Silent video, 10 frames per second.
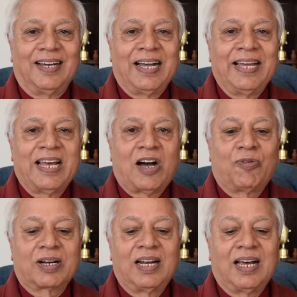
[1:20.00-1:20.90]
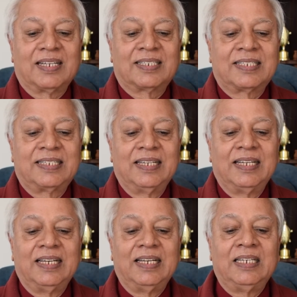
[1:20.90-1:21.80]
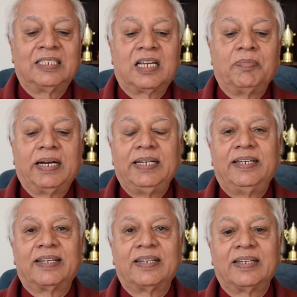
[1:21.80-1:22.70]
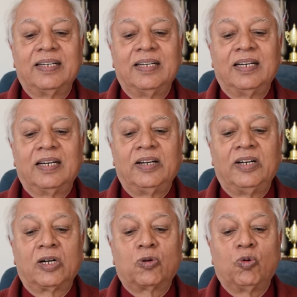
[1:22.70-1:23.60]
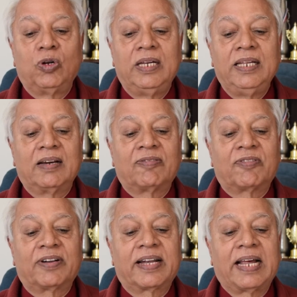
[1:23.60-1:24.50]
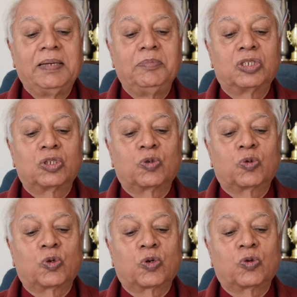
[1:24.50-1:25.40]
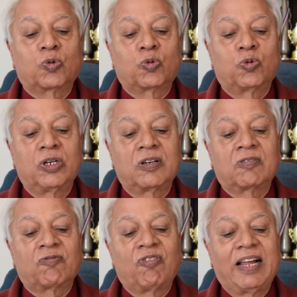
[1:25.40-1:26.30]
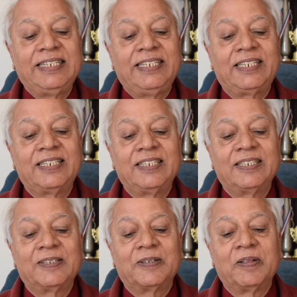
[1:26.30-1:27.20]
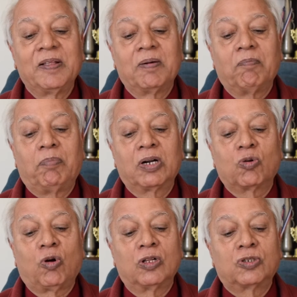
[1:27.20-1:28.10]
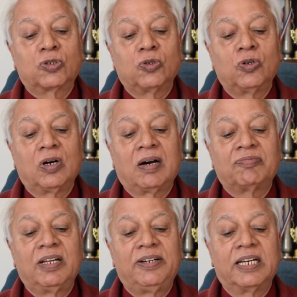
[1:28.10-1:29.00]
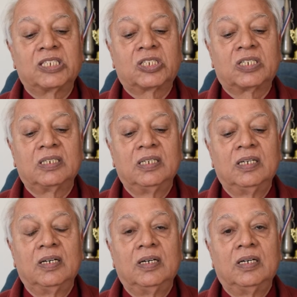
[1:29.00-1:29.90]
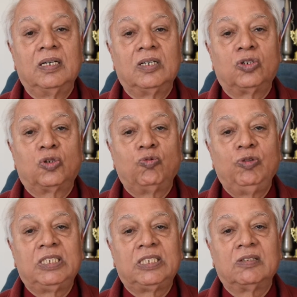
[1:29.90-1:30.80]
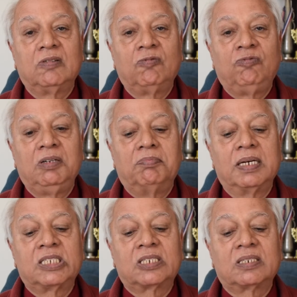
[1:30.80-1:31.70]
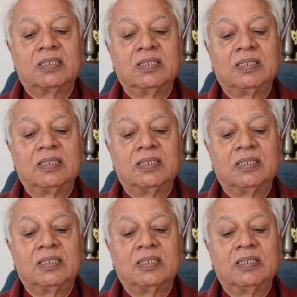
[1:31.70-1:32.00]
An hourglass is a reminder not only of time's quick flight, but also of the dust to which we must